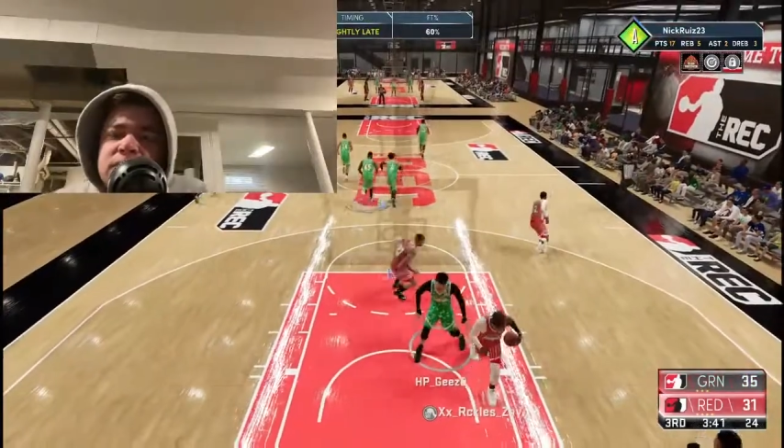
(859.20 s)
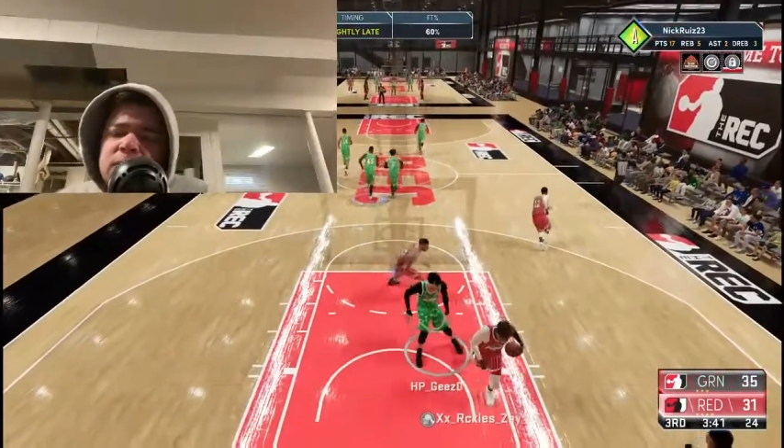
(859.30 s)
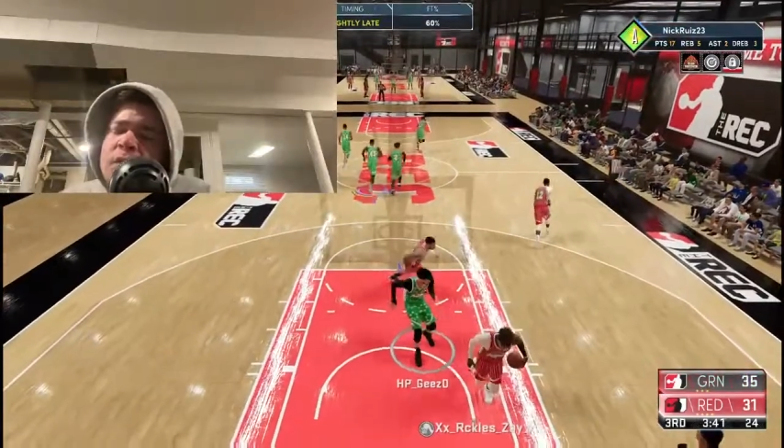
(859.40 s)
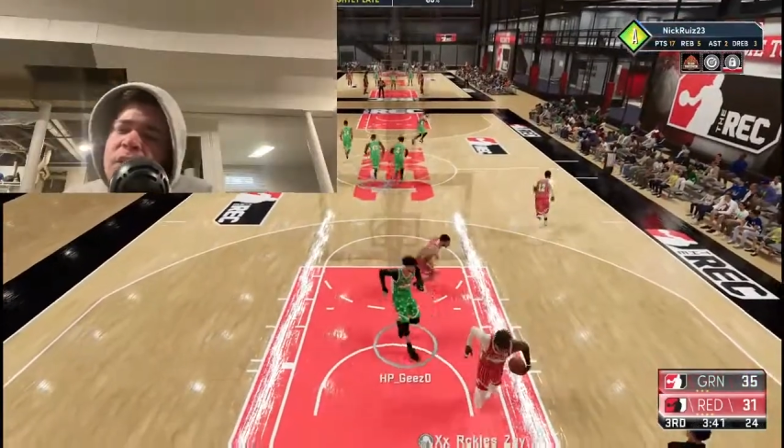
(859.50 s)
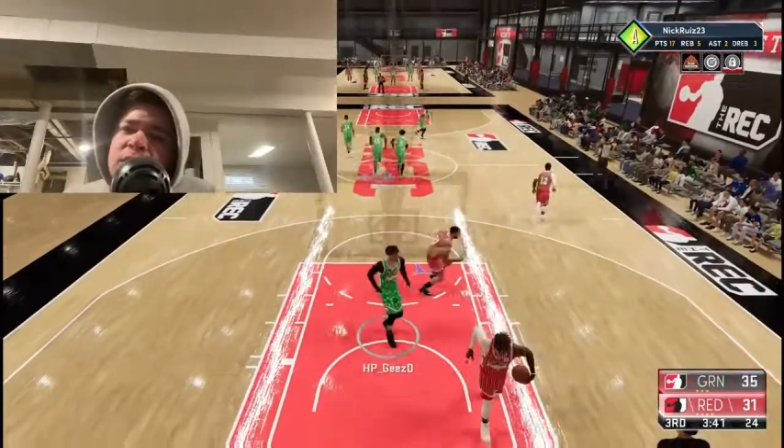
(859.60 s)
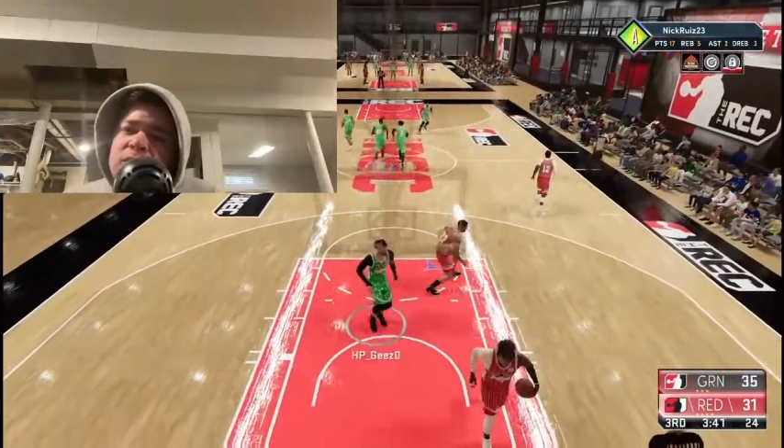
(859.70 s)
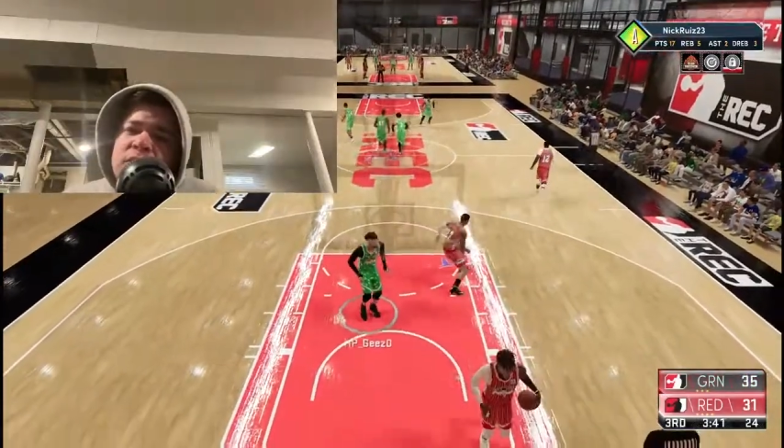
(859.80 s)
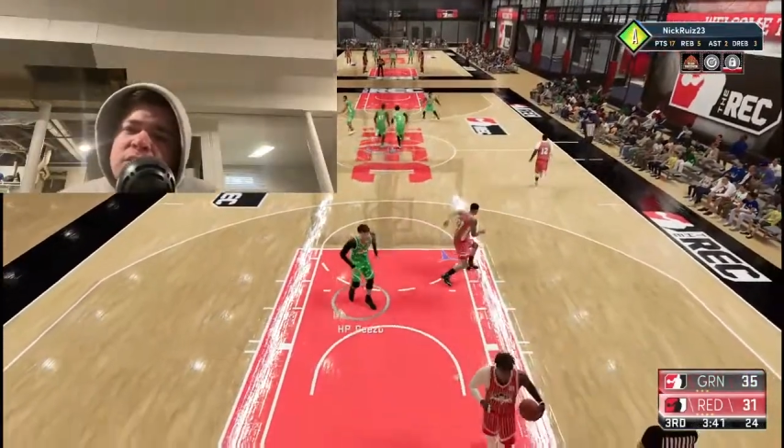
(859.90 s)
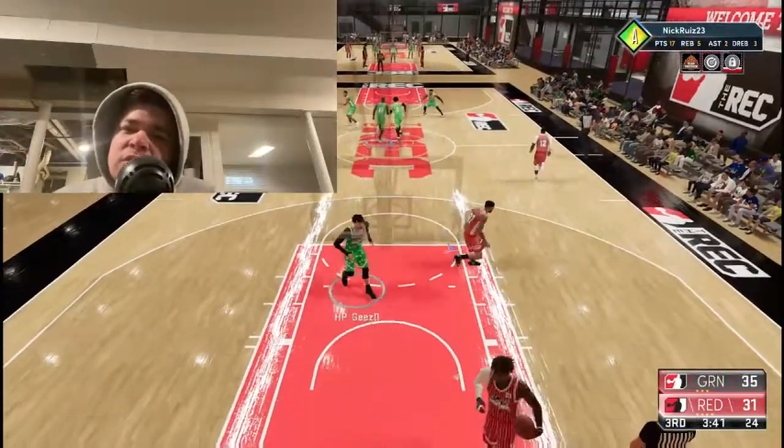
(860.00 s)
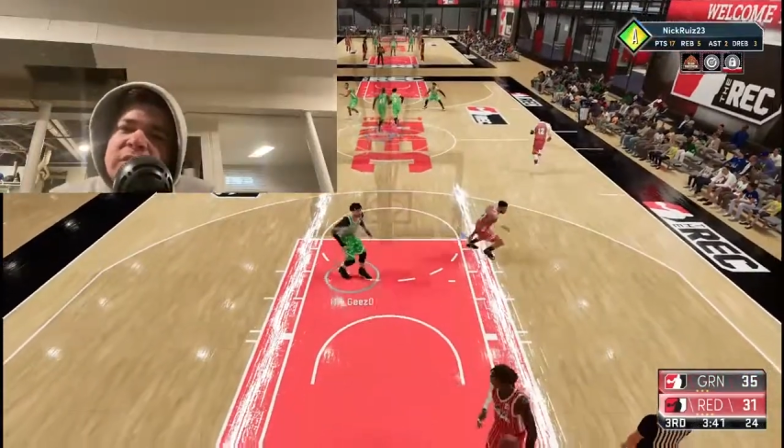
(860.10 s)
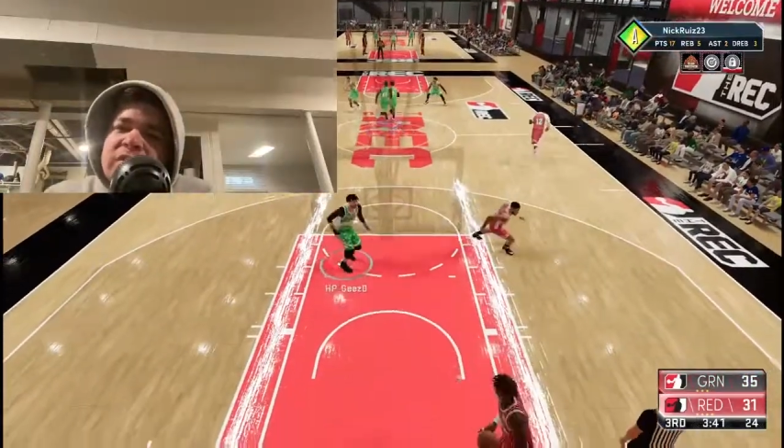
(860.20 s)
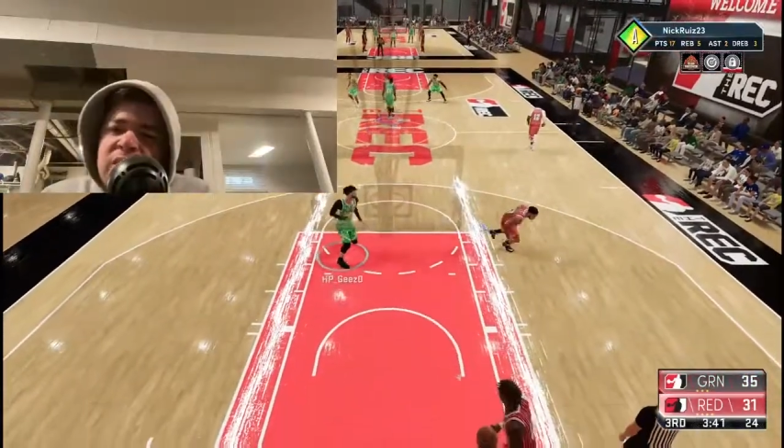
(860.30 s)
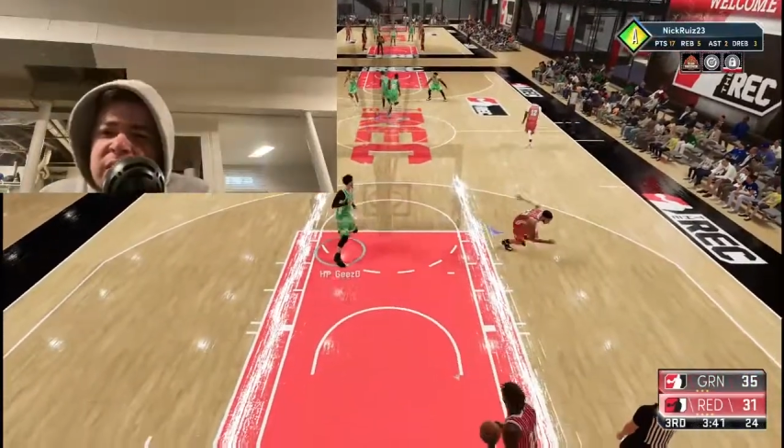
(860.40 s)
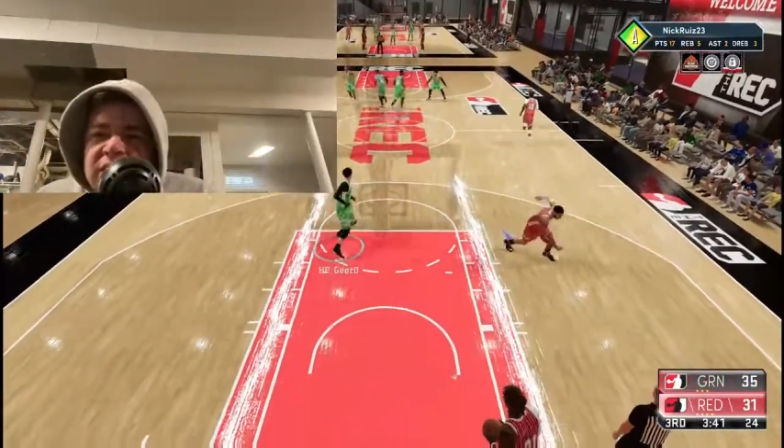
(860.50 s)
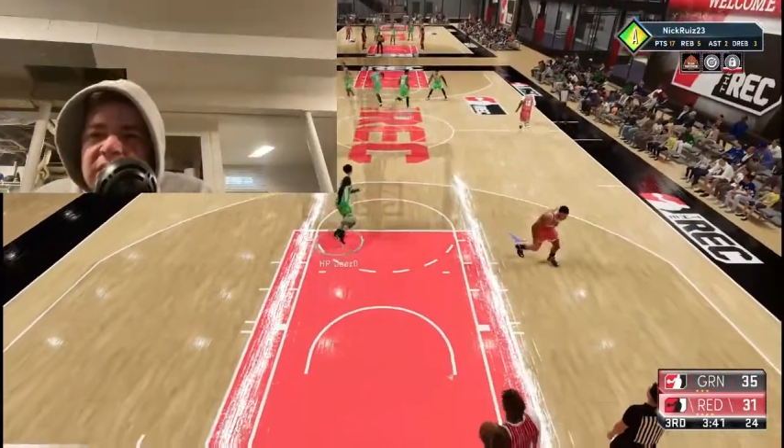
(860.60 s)
Like, is there
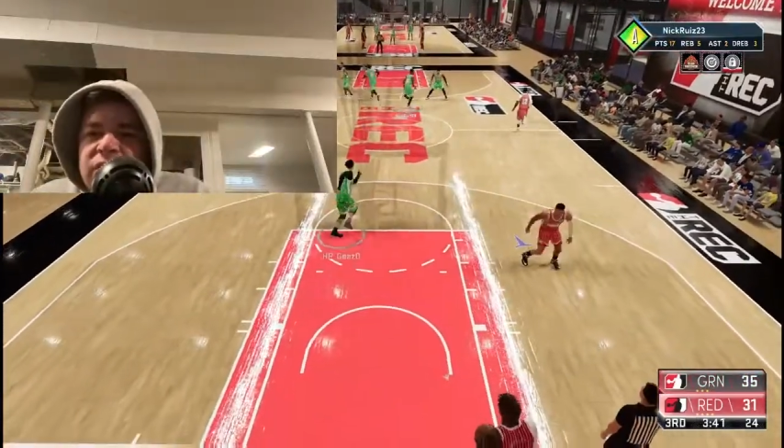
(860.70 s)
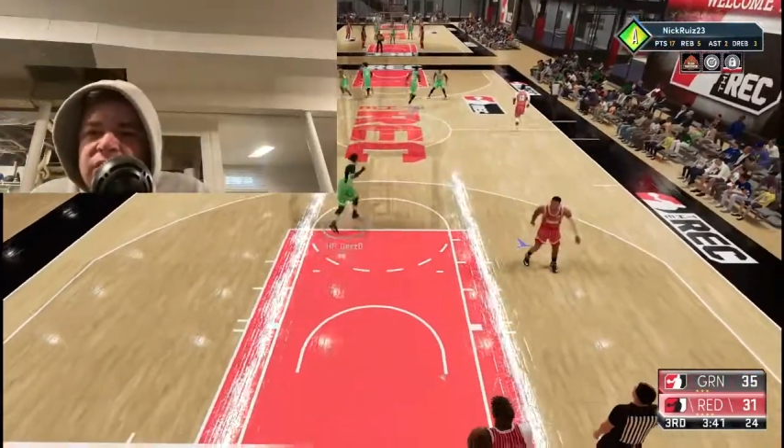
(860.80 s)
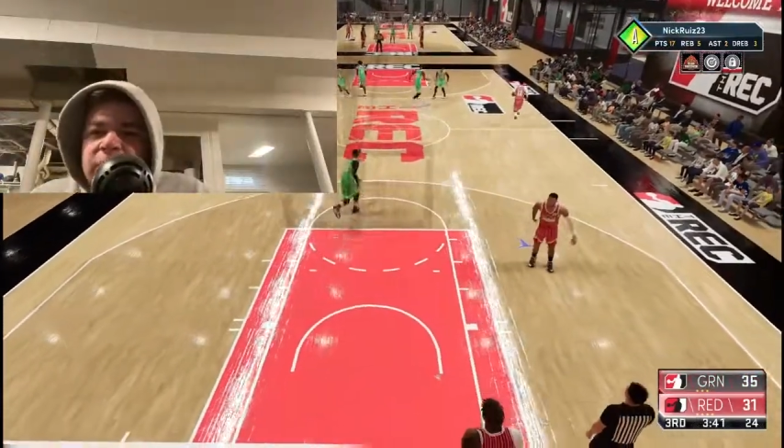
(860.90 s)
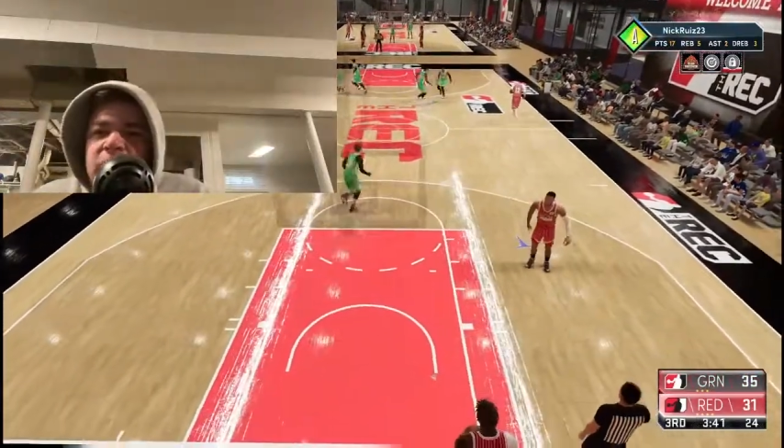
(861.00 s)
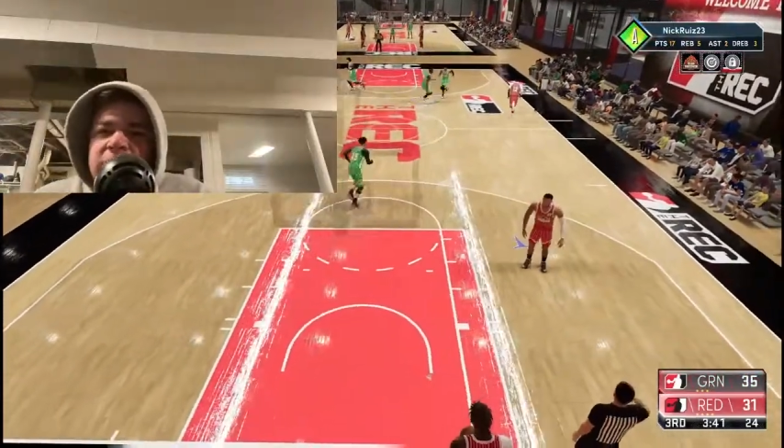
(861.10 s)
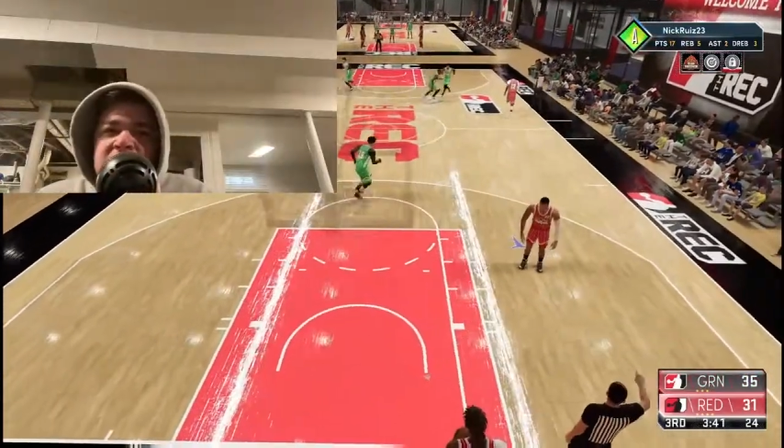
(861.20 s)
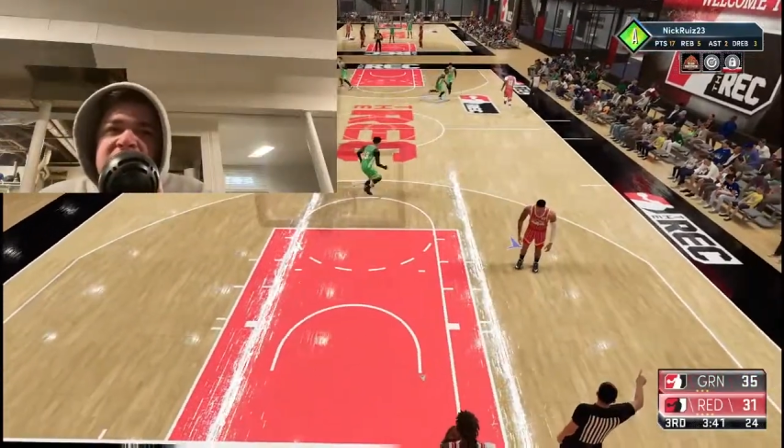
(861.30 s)
any other perfect